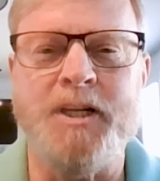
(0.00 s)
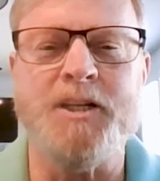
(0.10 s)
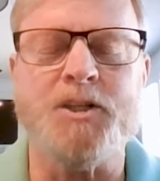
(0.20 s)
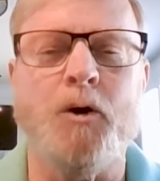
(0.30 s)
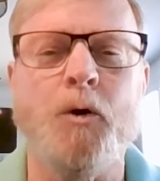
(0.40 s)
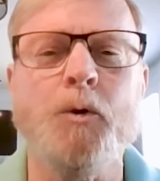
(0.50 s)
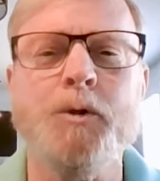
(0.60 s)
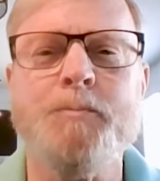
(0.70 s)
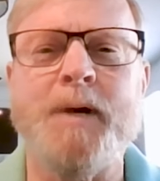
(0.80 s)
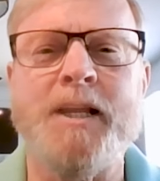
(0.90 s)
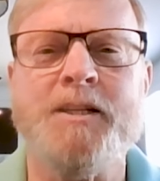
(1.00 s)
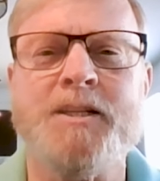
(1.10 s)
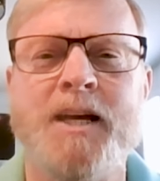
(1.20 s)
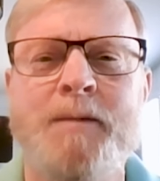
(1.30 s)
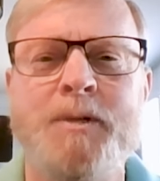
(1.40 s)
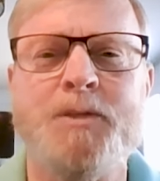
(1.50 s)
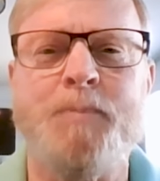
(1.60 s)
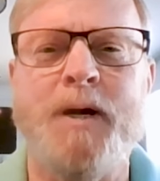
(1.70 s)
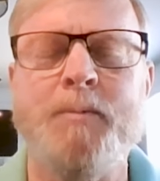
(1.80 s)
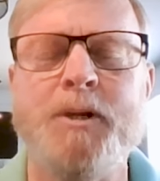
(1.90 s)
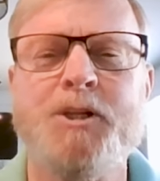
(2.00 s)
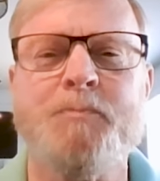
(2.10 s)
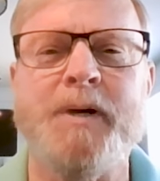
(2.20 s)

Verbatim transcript: it's old by the time it's published,